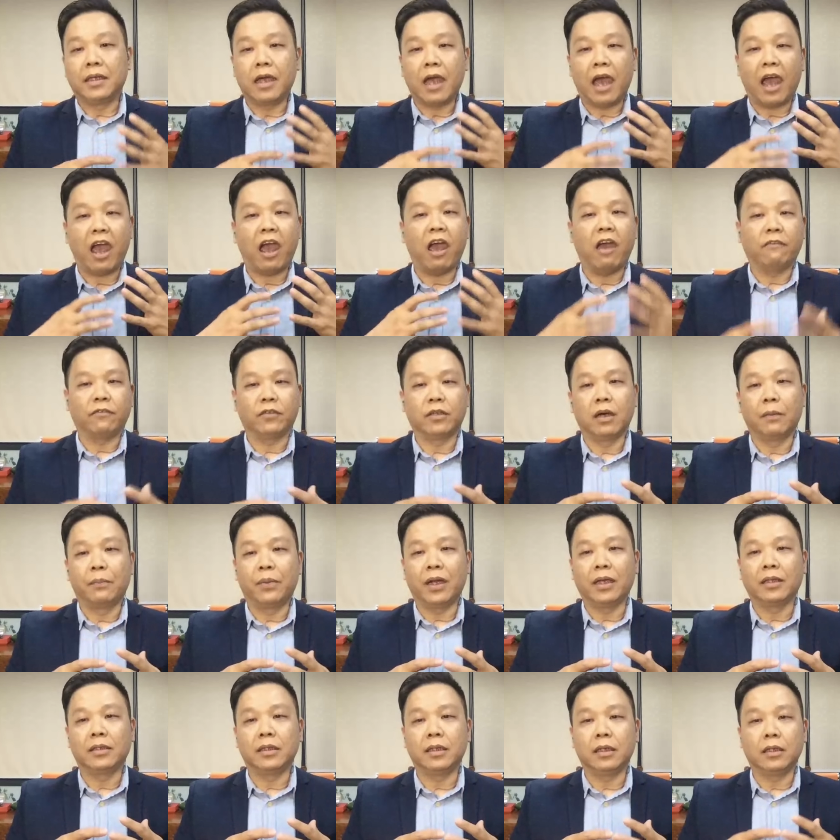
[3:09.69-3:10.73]
have the
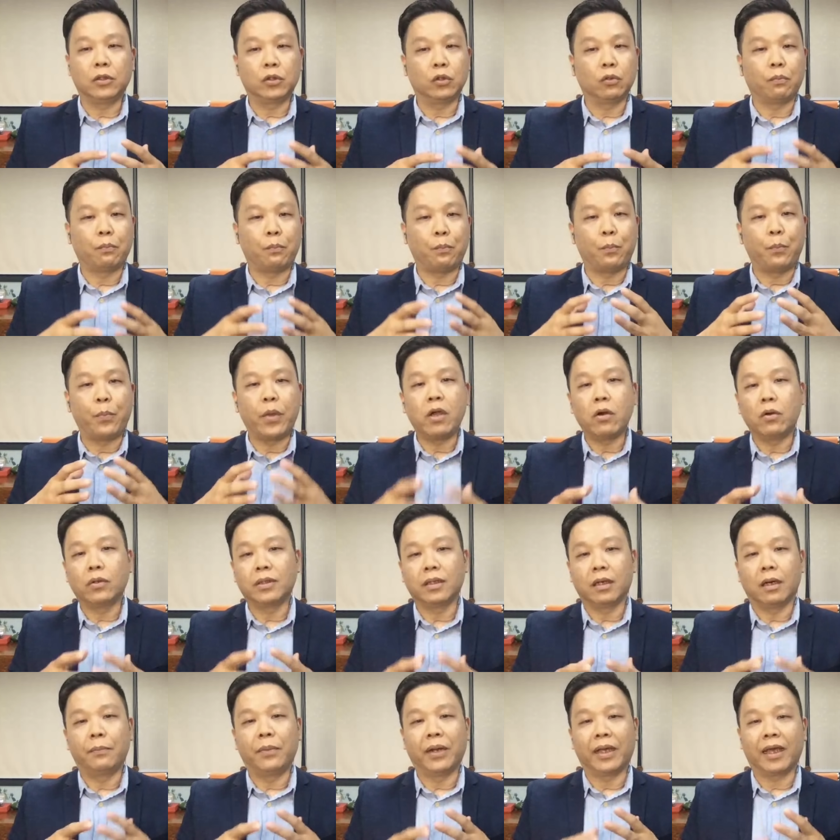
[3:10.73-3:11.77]
ability to build
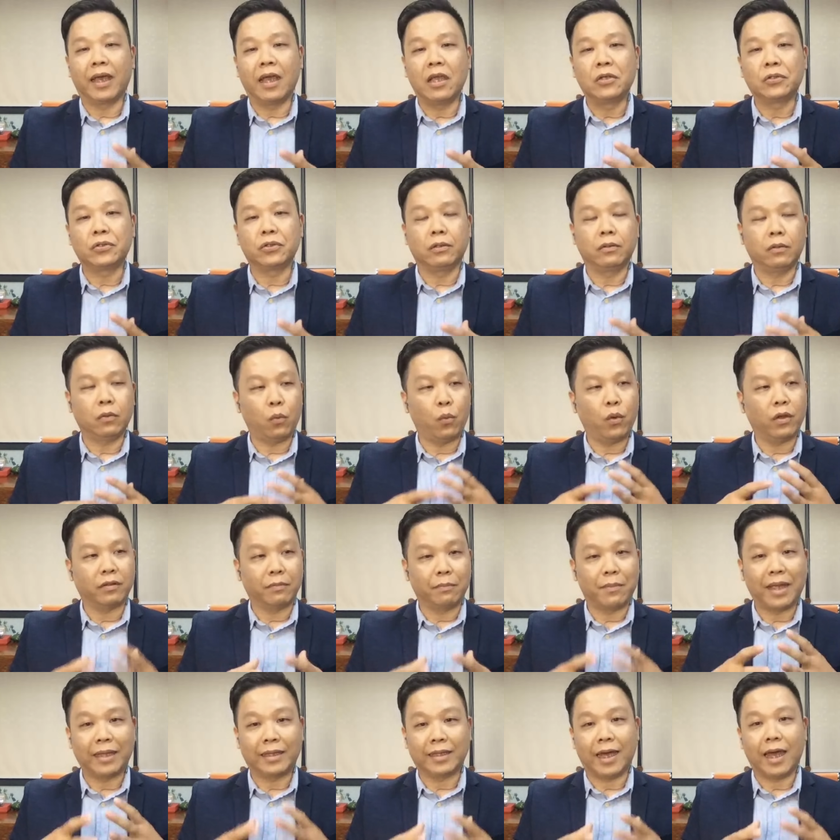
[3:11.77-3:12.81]
the application with
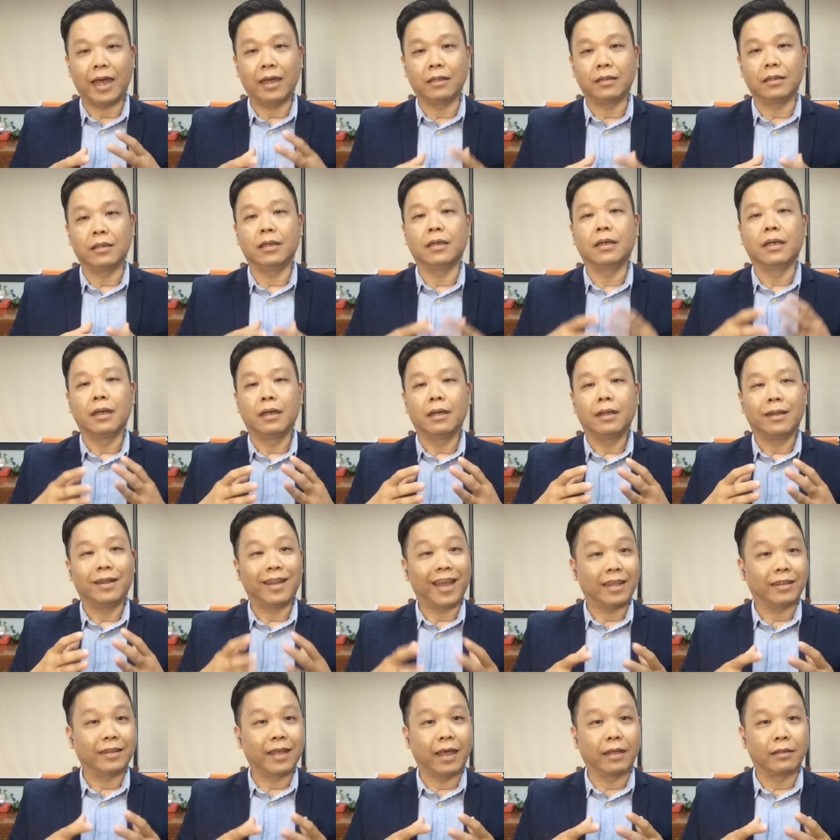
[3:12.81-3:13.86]
MetaID
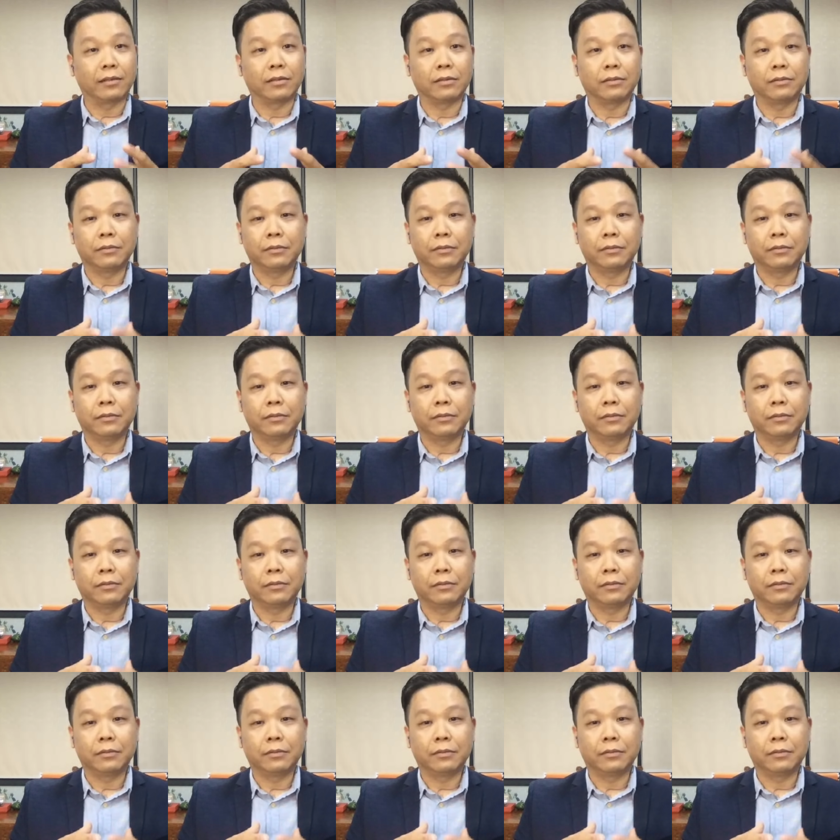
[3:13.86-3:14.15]
like that.